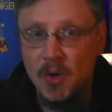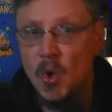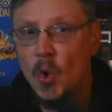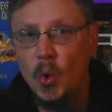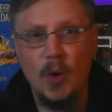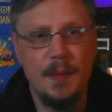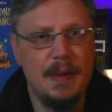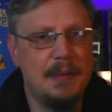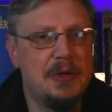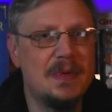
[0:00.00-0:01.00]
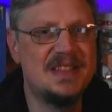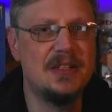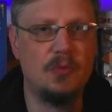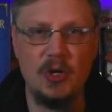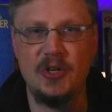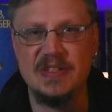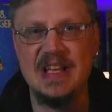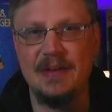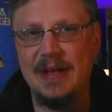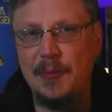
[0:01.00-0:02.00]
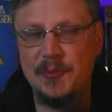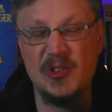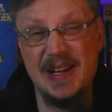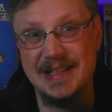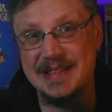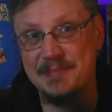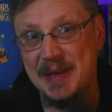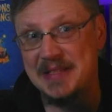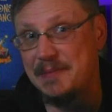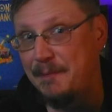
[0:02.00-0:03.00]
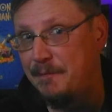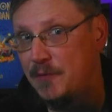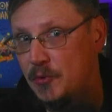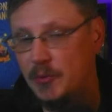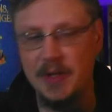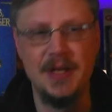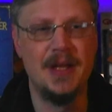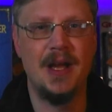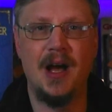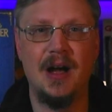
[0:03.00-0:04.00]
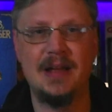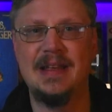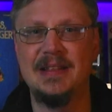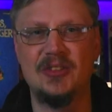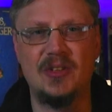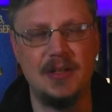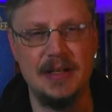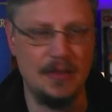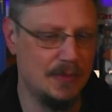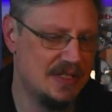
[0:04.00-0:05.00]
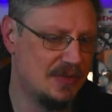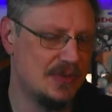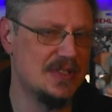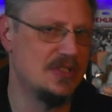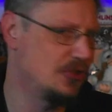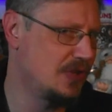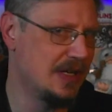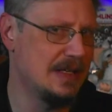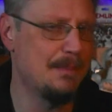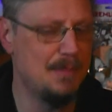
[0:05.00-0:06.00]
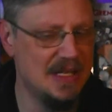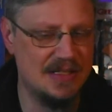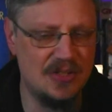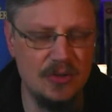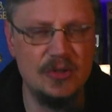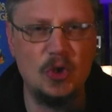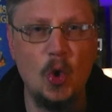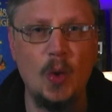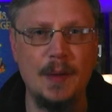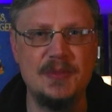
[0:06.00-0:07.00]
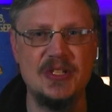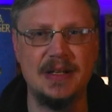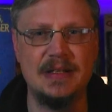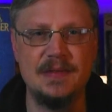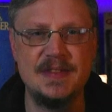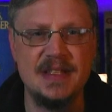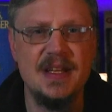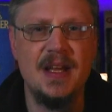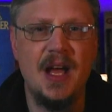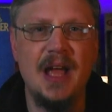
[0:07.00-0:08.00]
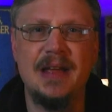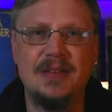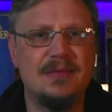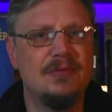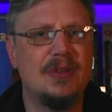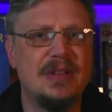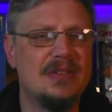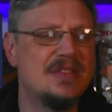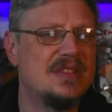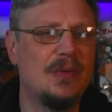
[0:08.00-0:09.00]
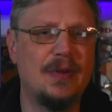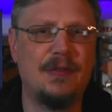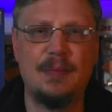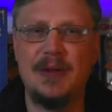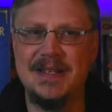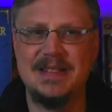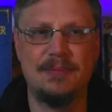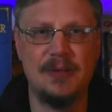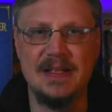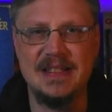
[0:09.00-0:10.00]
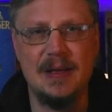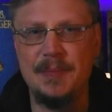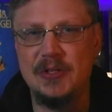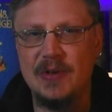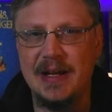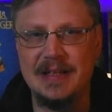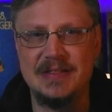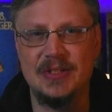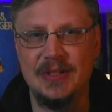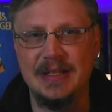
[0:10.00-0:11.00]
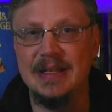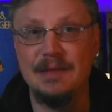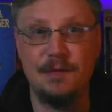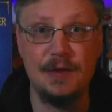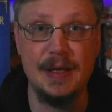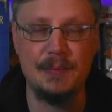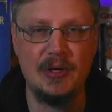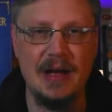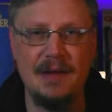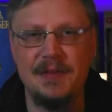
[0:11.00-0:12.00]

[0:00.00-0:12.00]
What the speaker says: Or maybe you want to send your workers out and help dragons make some food. Again, you're collecting resources, you're trying to meet certain goal objectives, and really you're just going from place to place, helping dragons cook in Flamecraft.